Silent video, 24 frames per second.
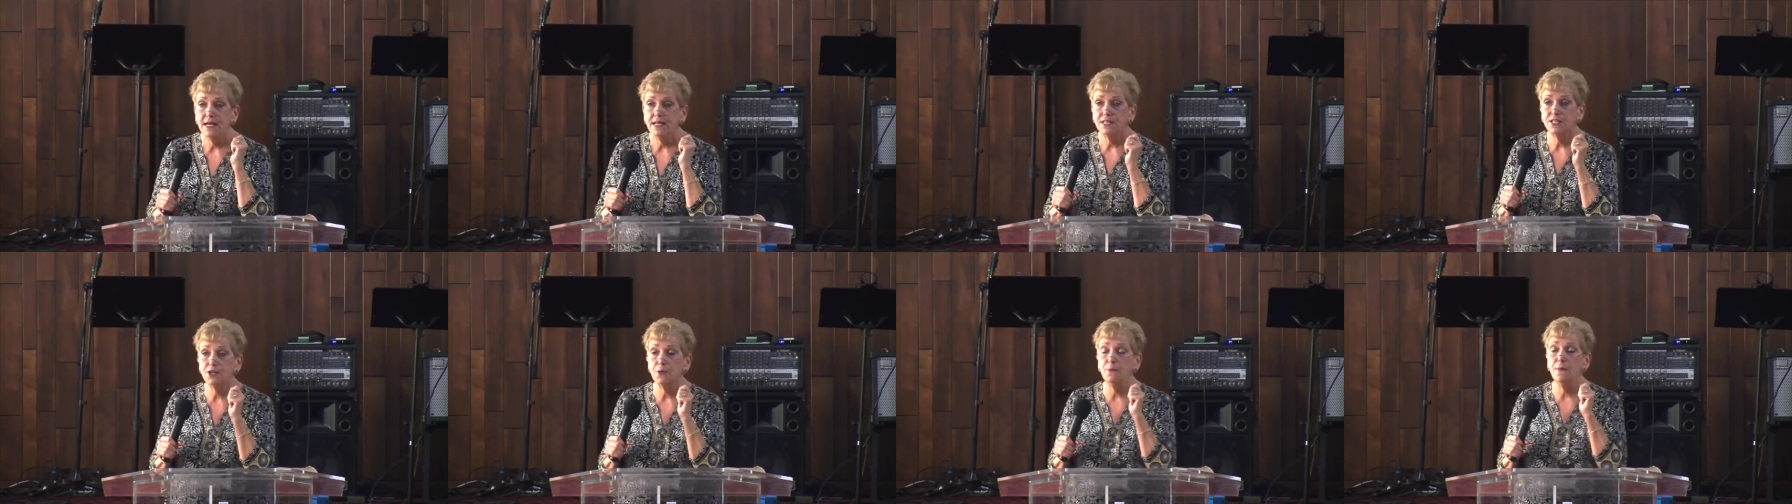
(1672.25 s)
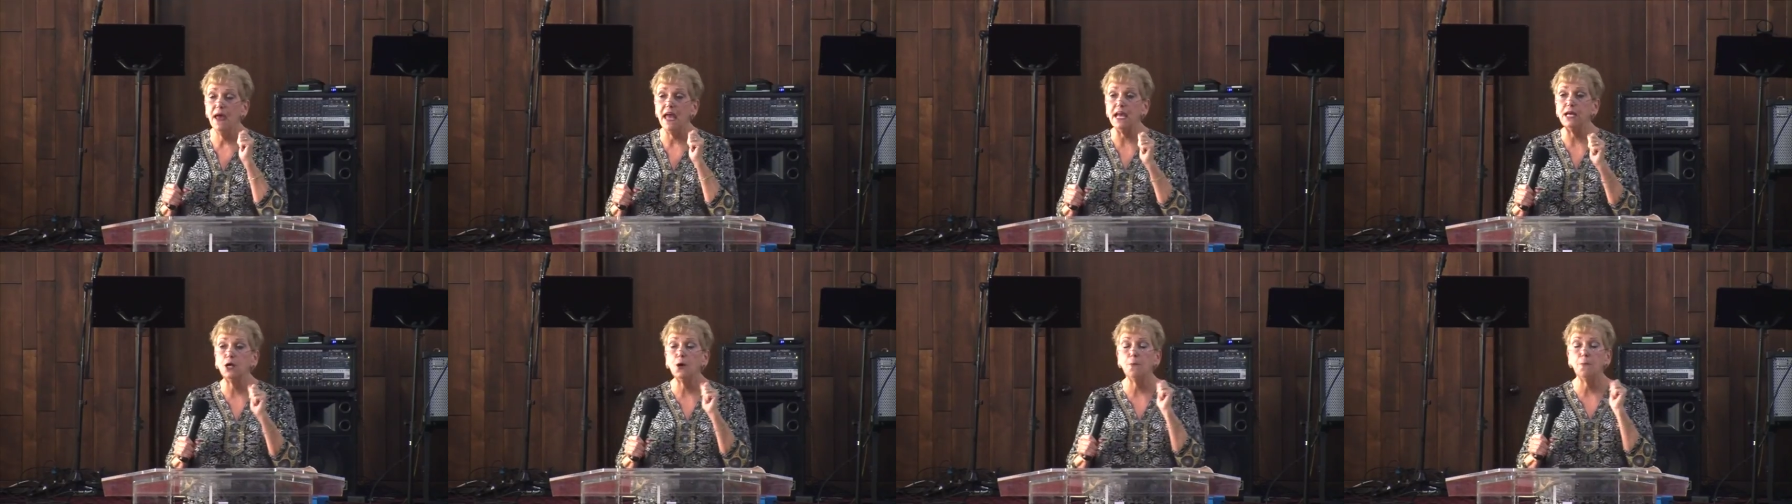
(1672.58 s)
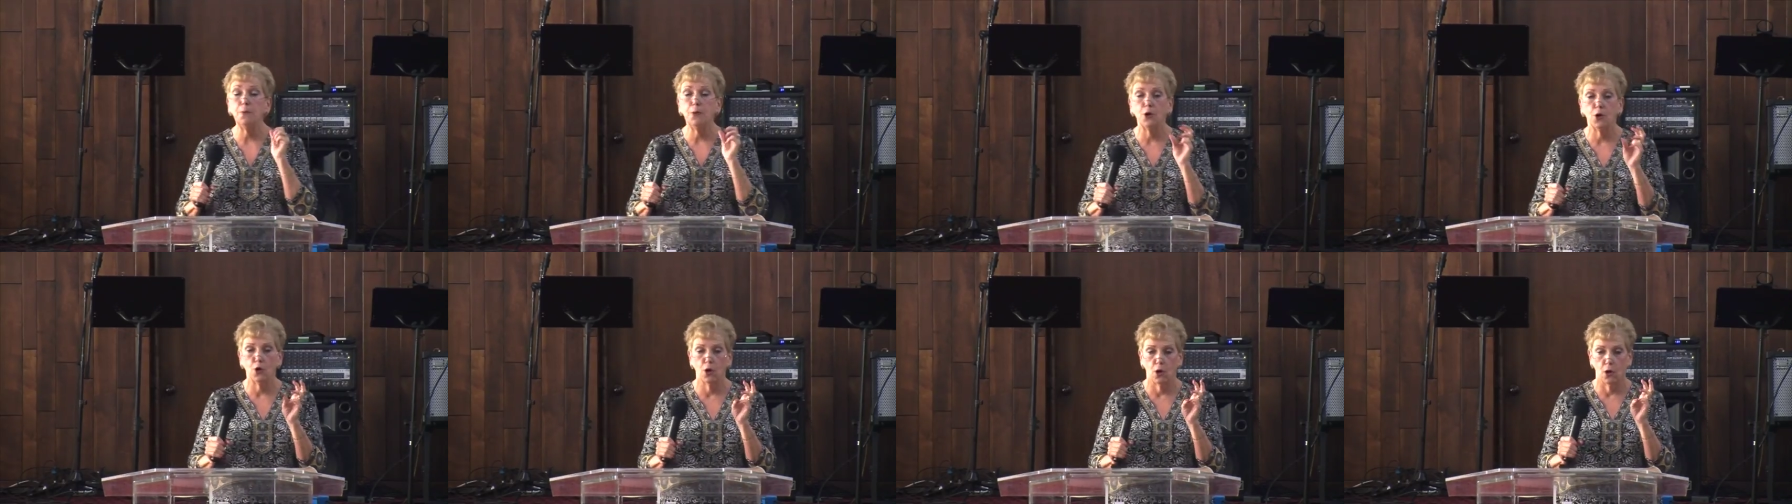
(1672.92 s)
to make a
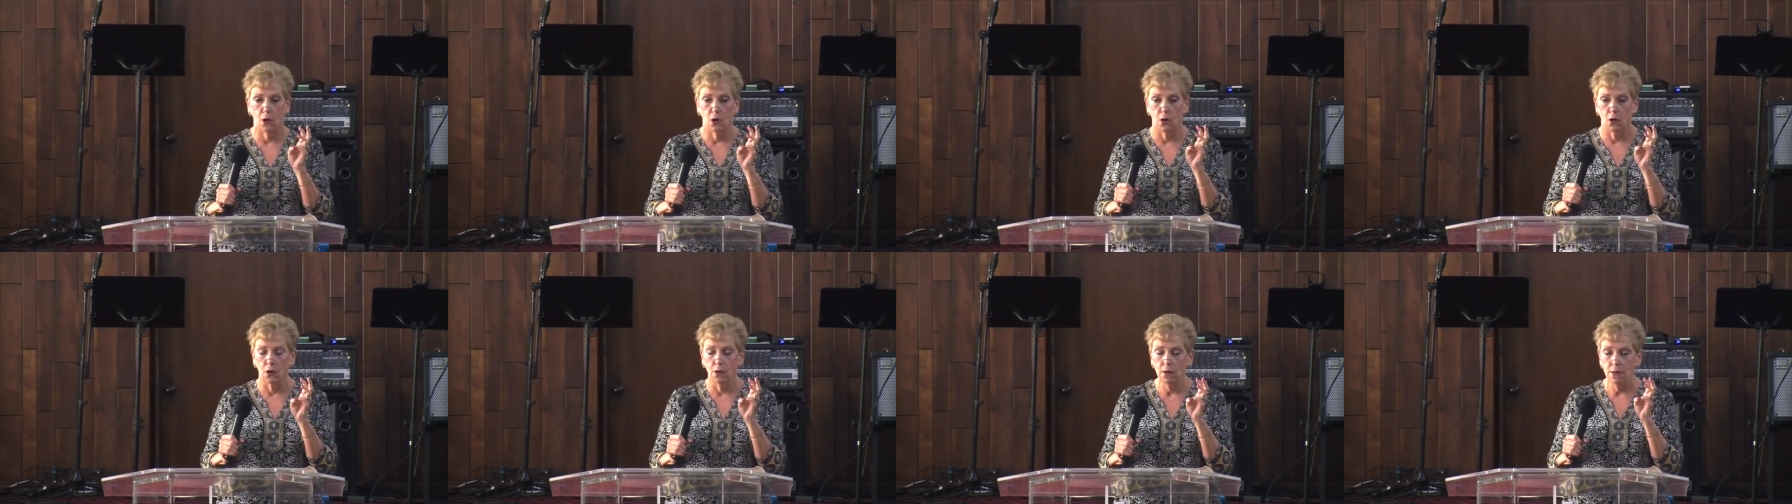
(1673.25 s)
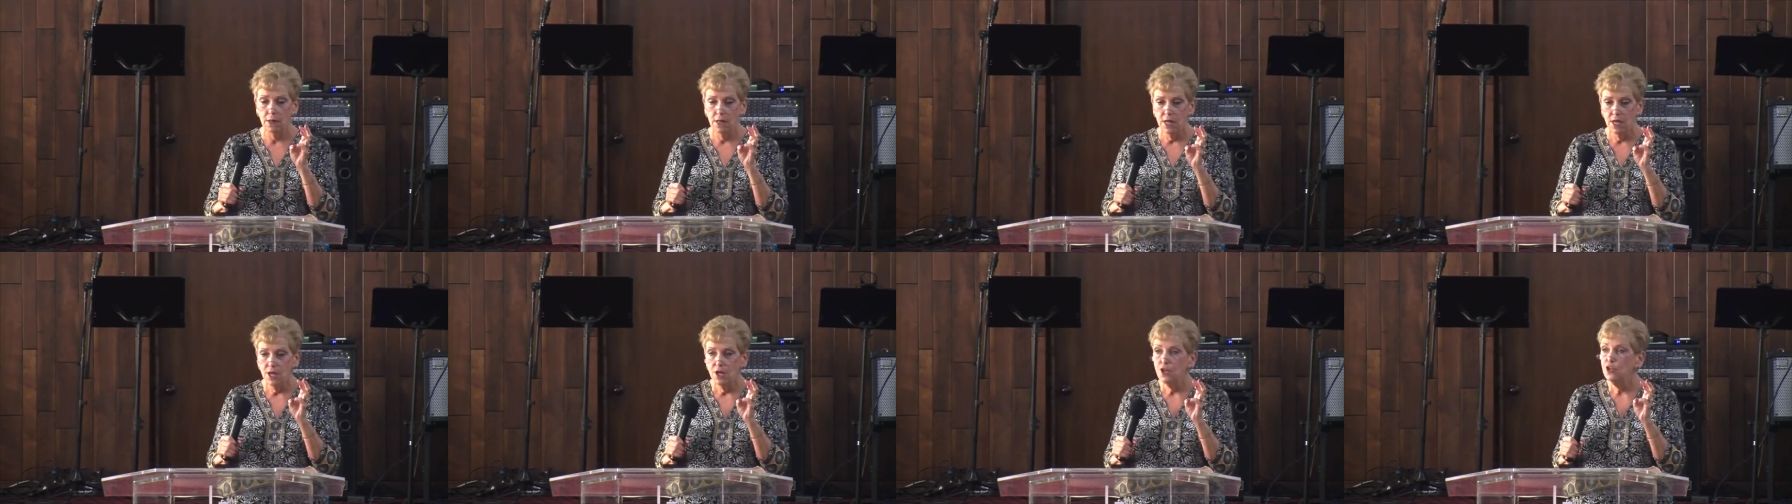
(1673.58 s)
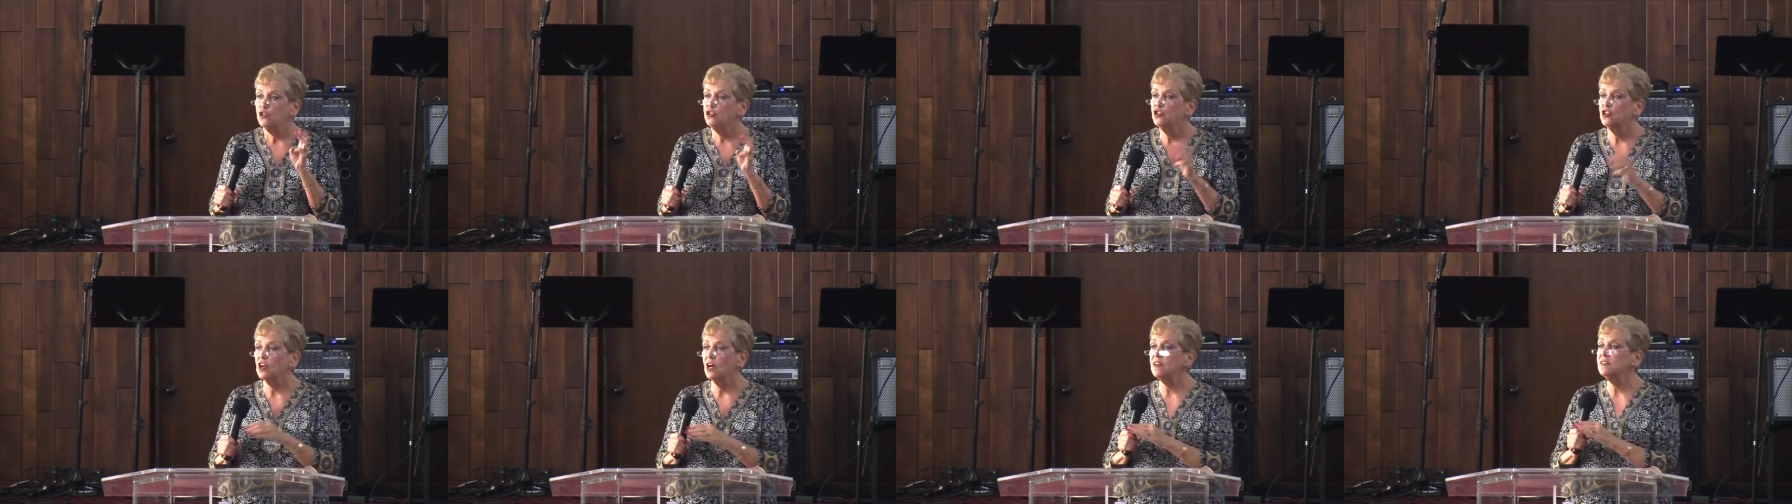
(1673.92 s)
pearl
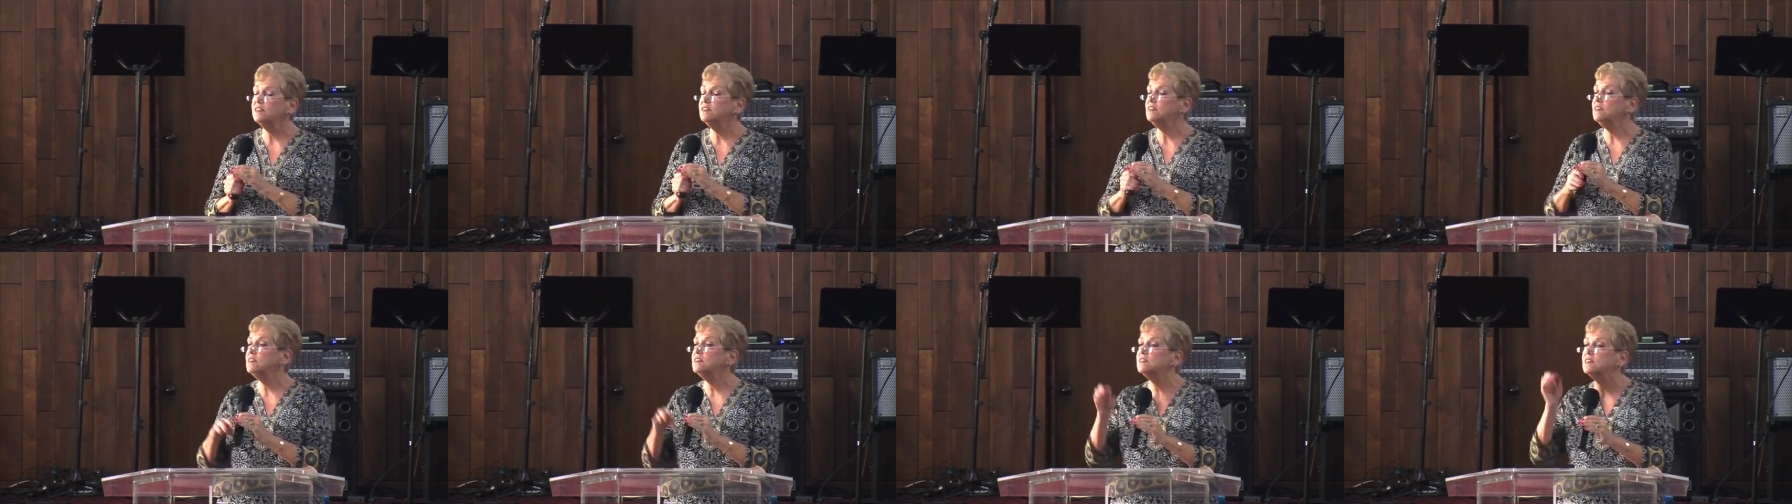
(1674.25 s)
just the